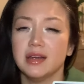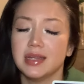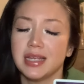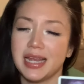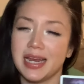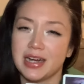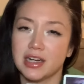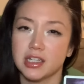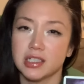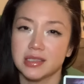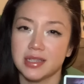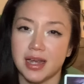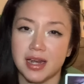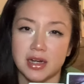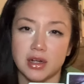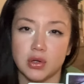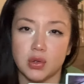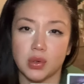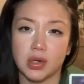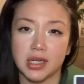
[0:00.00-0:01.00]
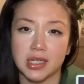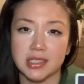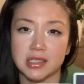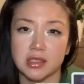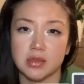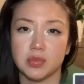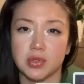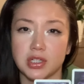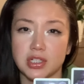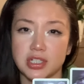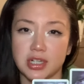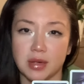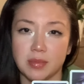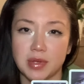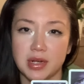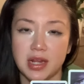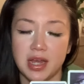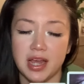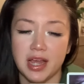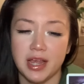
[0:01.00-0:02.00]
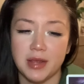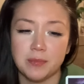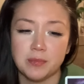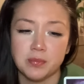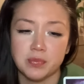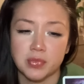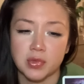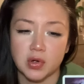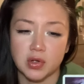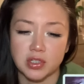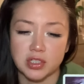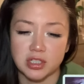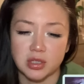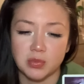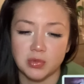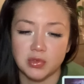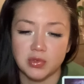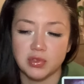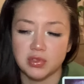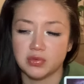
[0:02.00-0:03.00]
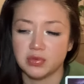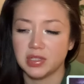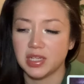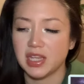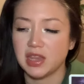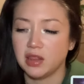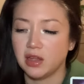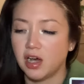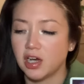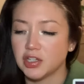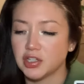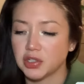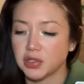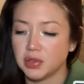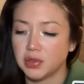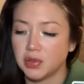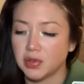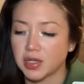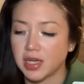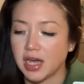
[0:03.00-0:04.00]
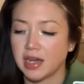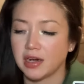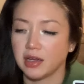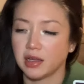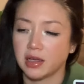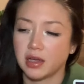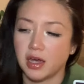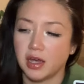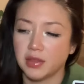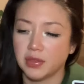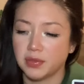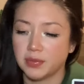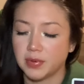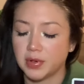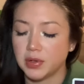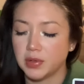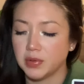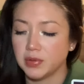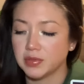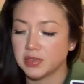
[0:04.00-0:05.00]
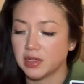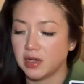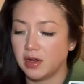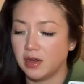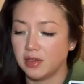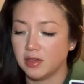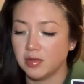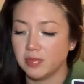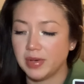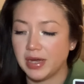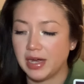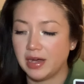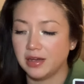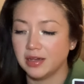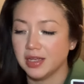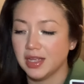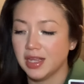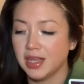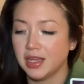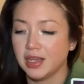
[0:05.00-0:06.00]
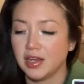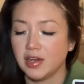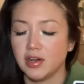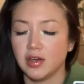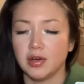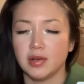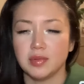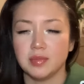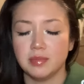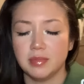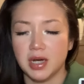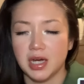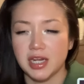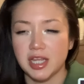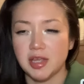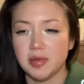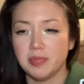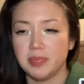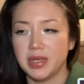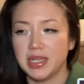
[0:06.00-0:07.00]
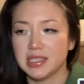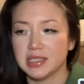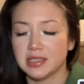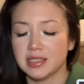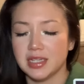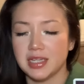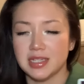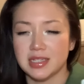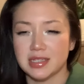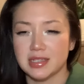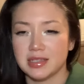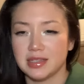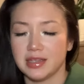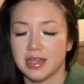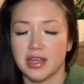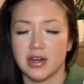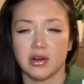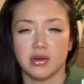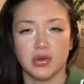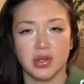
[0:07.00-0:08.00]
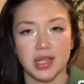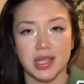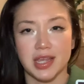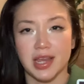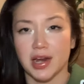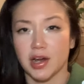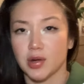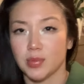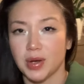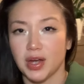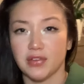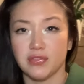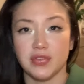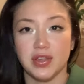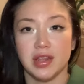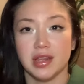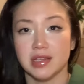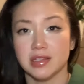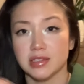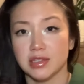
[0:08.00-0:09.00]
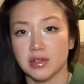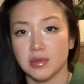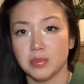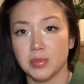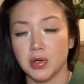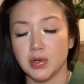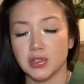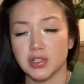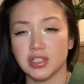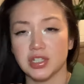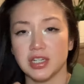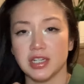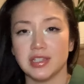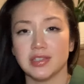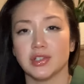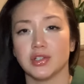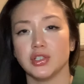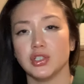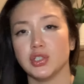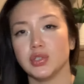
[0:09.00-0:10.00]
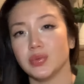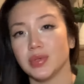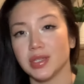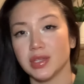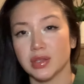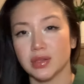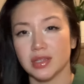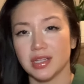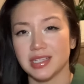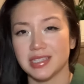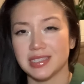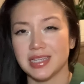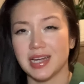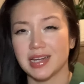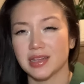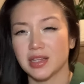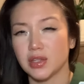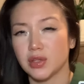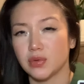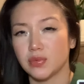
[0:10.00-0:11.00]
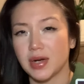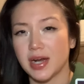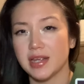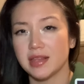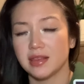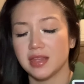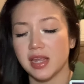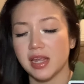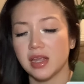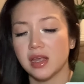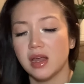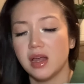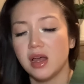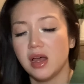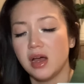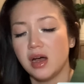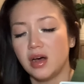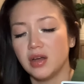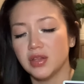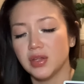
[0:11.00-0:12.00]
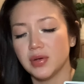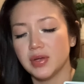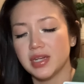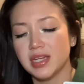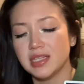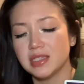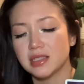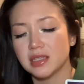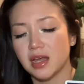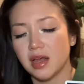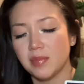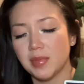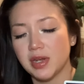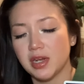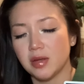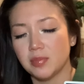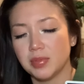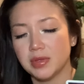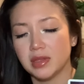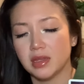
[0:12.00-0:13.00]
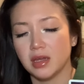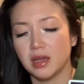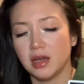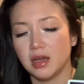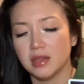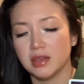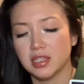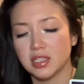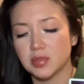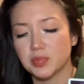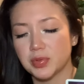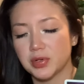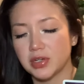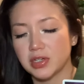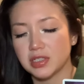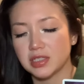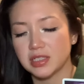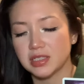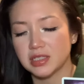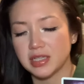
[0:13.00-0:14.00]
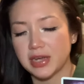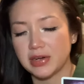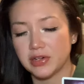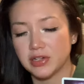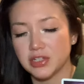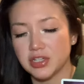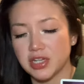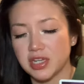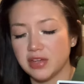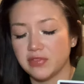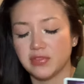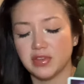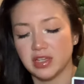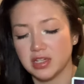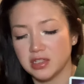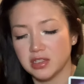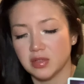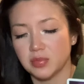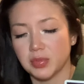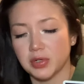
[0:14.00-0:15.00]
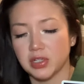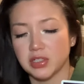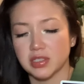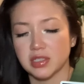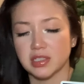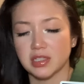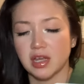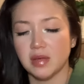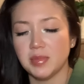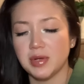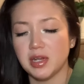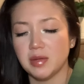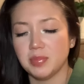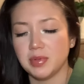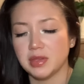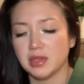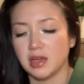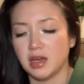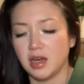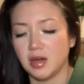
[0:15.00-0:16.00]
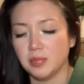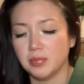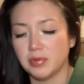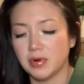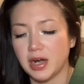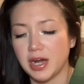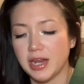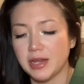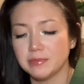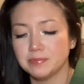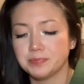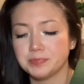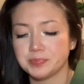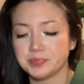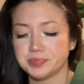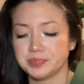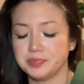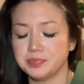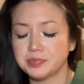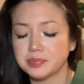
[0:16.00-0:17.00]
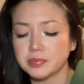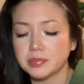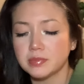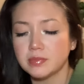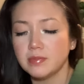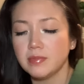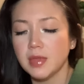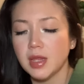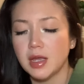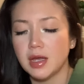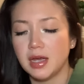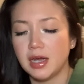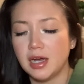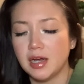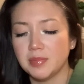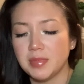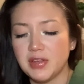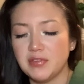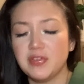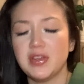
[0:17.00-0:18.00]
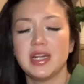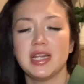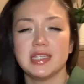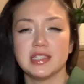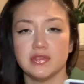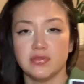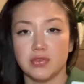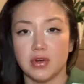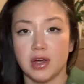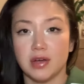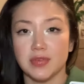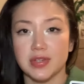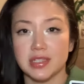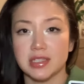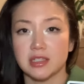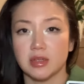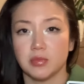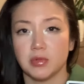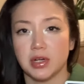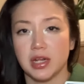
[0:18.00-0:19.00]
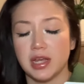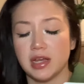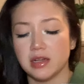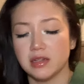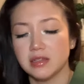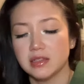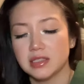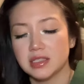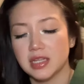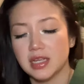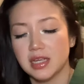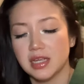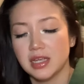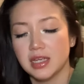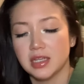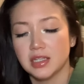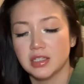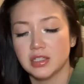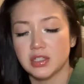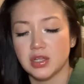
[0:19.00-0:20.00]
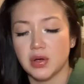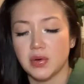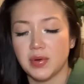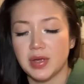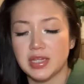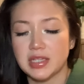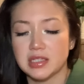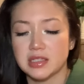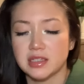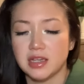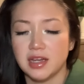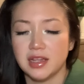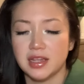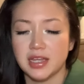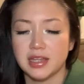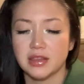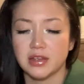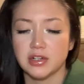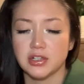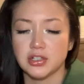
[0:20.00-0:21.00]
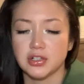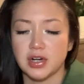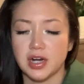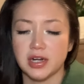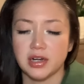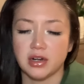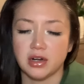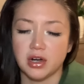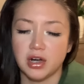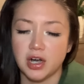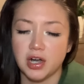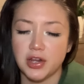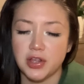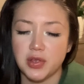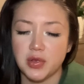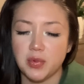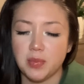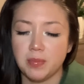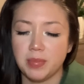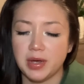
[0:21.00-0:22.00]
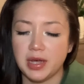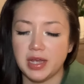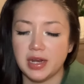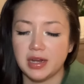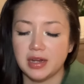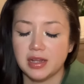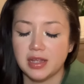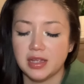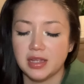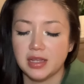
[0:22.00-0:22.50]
air sign, Aquarius, Libra, Gemini, or someone who's really logical, kind of cutthroat, all about, you know, money, business. They don't really care about feelings and emotions or doing exactly the right thing. Although it is coming up in this person's energy, if this is the person's coming up in the upright, if it is involving someone else. So it's not like they're trying to hurt you, but